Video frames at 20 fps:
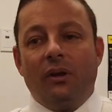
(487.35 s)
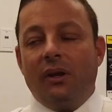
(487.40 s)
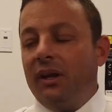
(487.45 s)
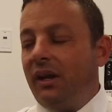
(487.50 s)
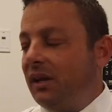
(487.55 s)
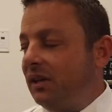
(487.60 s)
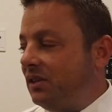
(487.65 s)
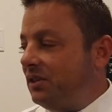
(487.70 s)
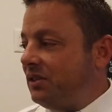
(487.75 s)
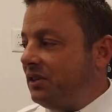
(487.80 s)

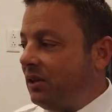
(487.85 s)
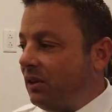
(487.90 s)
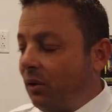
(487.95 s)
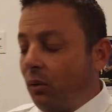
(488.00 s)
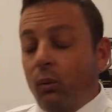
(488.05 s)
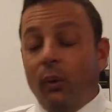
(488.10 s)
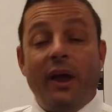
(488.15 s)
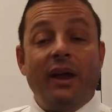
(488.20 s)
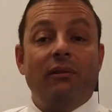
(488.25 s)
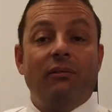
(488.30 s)
is the
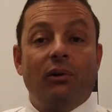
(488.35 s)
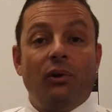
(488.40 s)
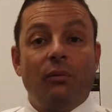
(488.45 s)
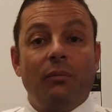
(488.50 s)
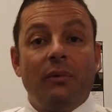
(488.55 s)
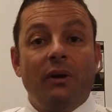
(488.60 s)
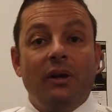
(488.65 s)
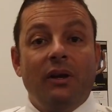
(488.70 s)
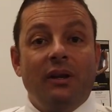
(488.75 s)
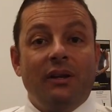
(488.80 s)
weight
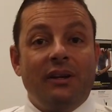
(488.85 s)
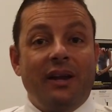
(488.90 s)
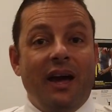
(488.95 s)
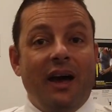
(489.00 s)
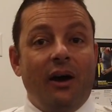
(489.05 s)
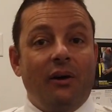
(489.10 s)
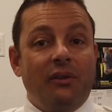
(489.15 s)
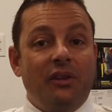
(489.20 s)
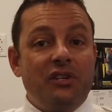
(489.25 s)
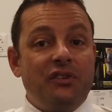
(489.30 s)
room.
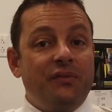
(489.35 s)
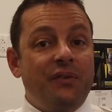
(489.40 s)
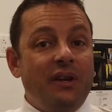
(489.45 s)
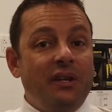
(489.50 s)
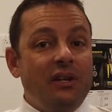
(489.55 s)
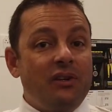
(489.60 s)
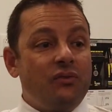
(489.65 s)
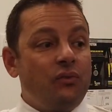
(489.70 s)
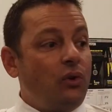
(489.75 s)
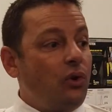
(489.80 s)
Now, this
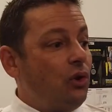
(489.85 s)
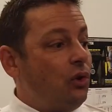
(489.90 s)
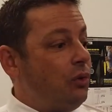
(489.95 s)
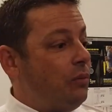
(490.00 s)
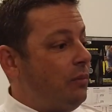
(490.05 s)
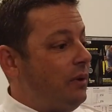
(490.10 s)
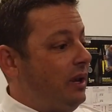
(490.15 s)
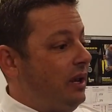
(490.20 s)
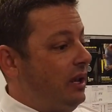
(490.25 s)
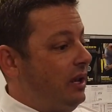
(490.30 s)
fitness
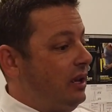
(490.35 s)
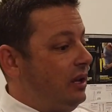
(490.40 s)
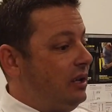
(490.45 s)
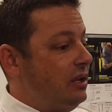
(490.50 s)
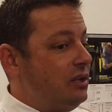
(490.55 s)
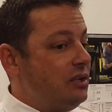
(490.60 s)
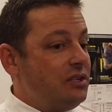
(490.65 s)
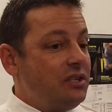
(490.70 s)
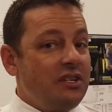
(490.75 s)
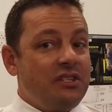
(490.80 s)
room
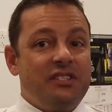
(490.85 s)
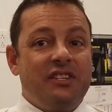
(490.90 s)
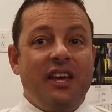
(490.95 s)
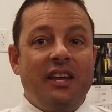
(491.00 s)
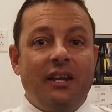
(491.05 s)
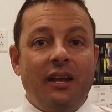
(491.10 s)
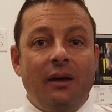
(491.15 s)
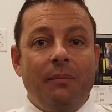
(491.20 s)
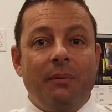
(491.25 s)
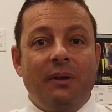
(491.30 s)
is
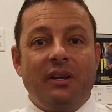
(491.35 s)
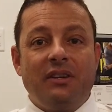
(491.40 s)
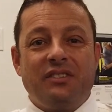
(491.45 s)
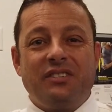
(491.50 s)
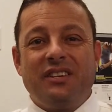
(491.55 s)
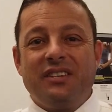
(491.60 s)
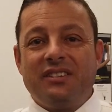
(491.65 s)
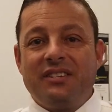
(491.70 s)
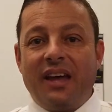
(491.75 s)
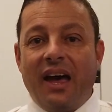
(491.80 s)
set up and it's
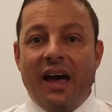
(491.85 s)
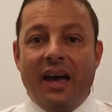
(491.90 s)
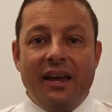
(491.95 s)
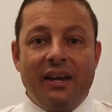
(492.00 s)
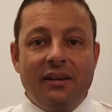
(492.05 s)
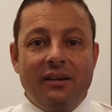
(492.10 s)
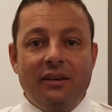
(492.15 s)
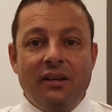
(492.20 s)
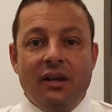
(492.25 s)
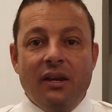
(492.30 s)

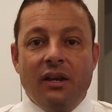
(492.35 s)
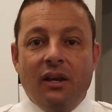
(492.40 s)
designed